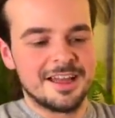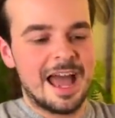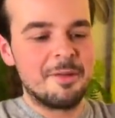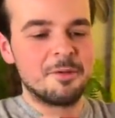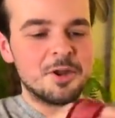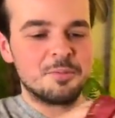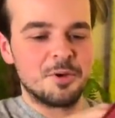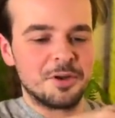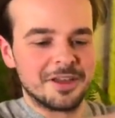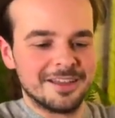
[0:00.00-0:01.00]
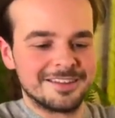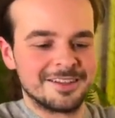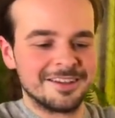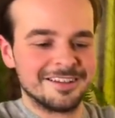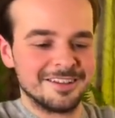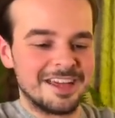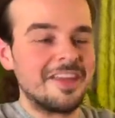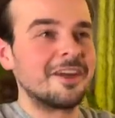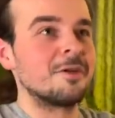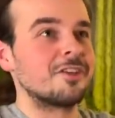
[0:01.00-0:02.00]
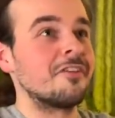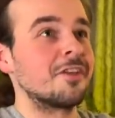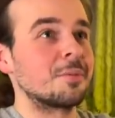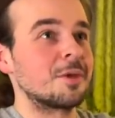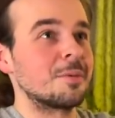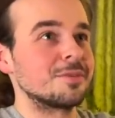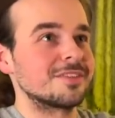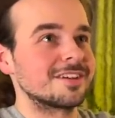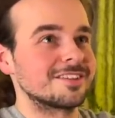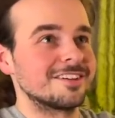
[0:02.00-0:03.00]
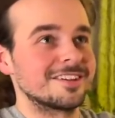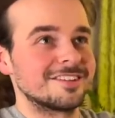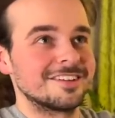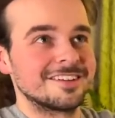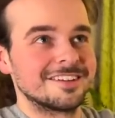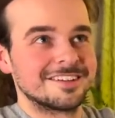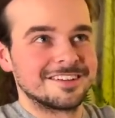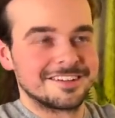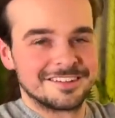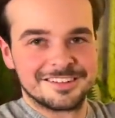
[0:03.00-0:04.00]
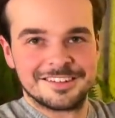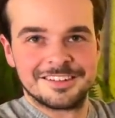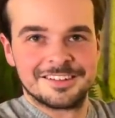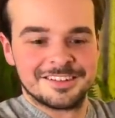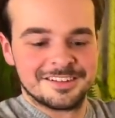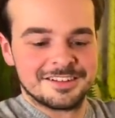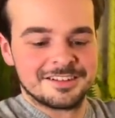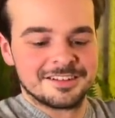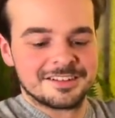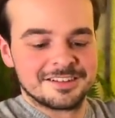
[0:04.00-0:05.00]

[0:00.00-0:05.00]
I'm the one who bought it. It's, I think it was under the purple section, actually. Oh, there's no way that that is